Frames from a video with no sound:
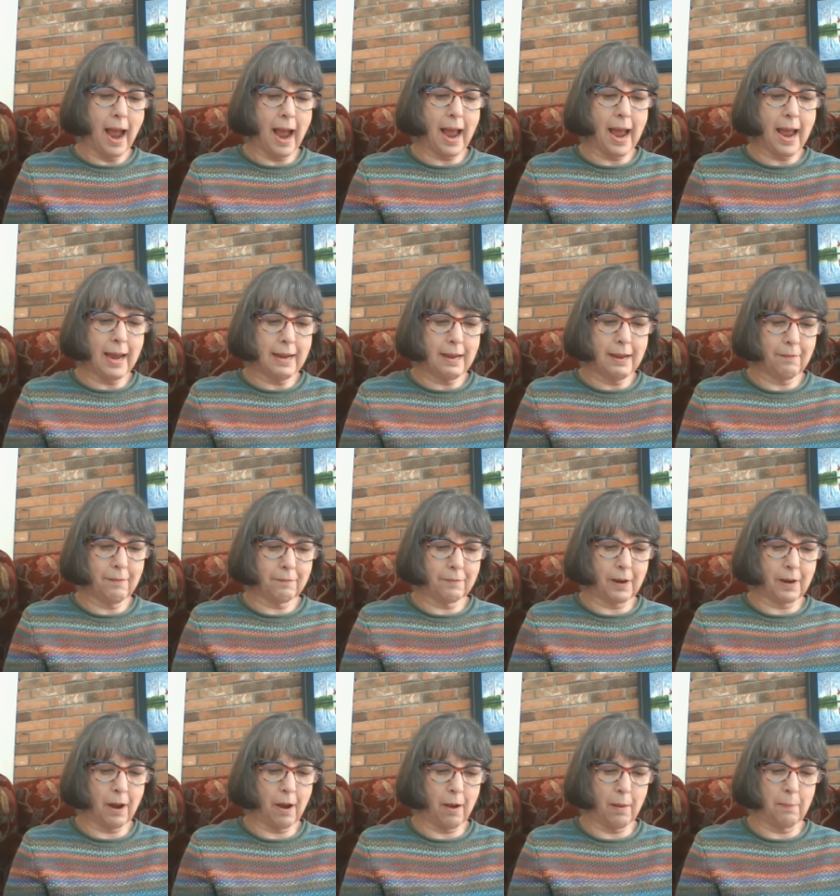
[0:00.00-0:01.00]
I
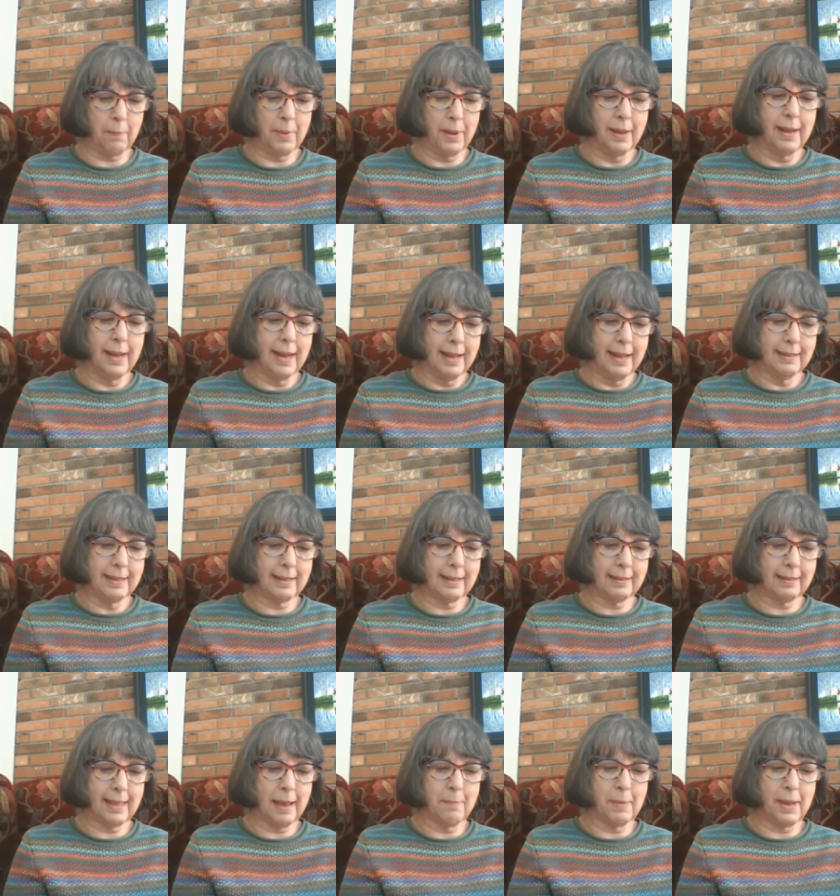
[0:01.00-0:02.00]
have come
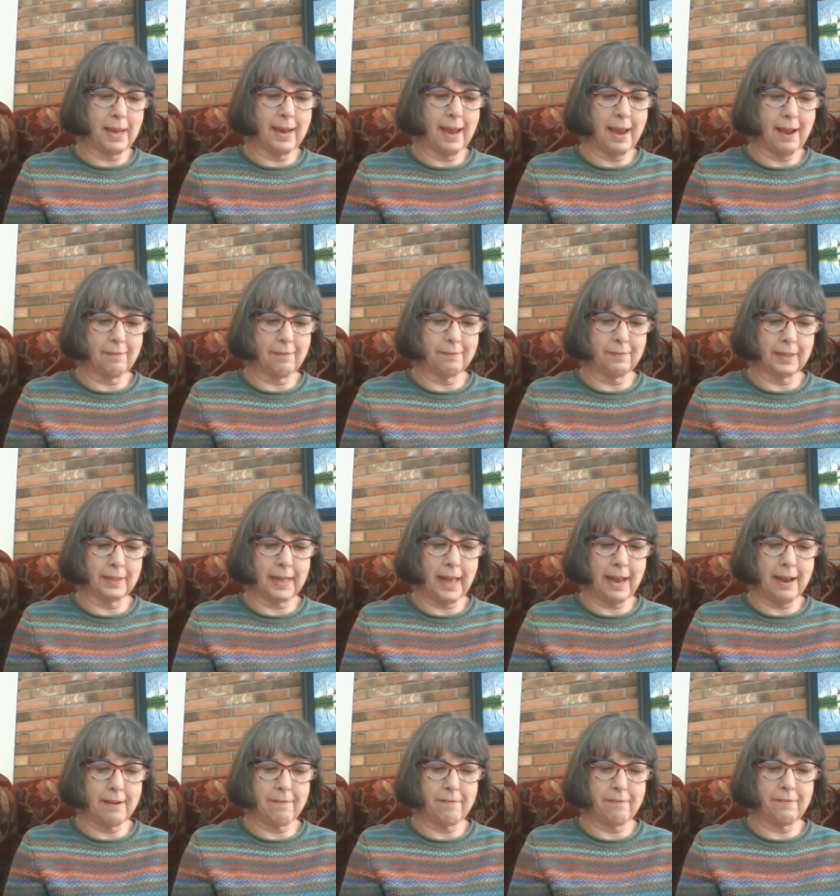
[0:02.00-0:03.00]
that they may have
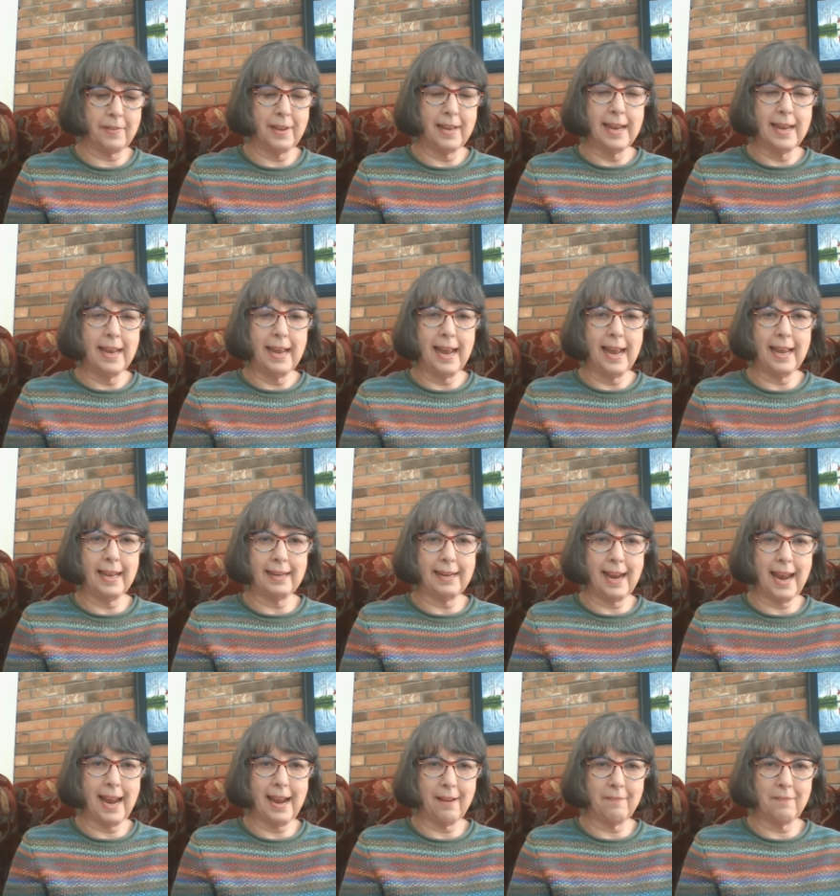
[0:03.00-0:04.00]
life
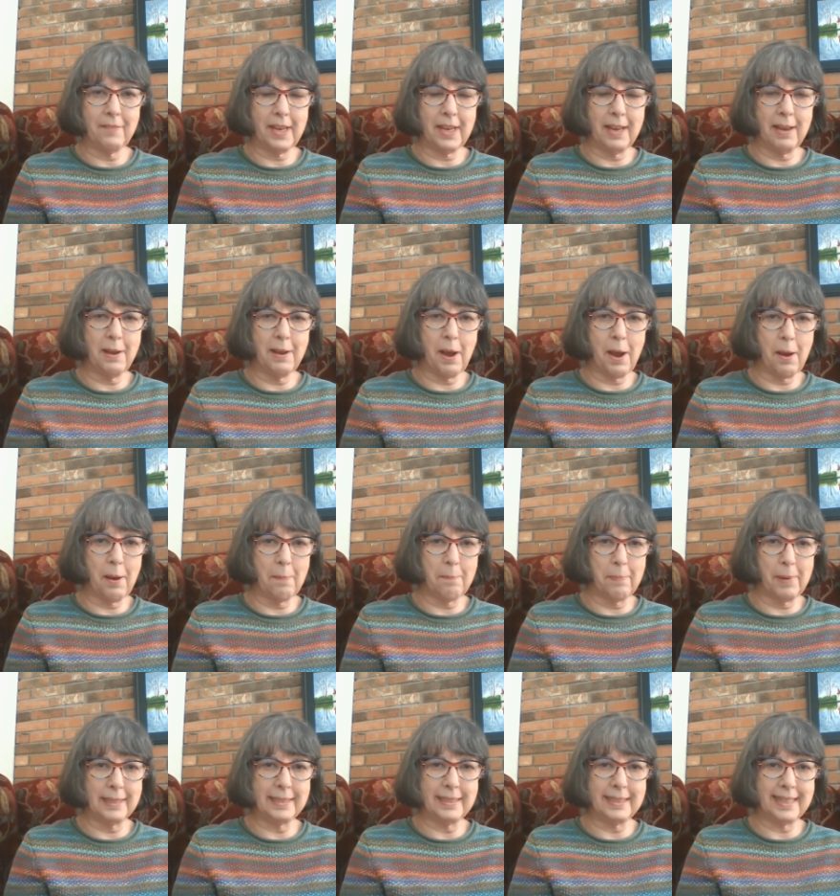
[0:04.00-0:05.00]
and have it
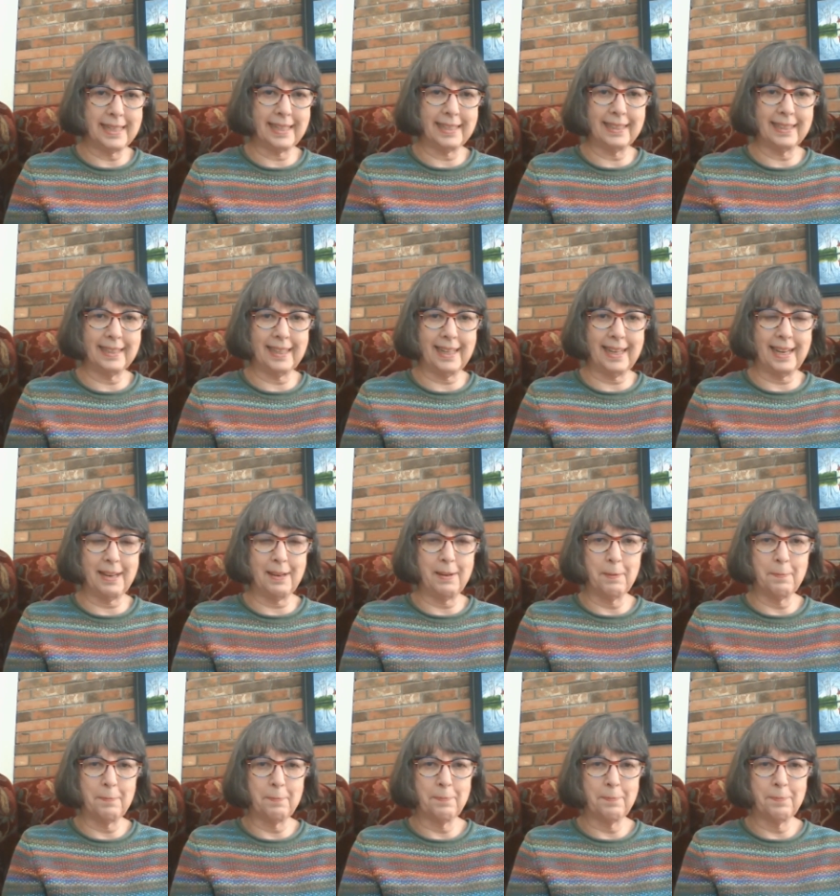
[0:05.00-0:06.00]
abundantly.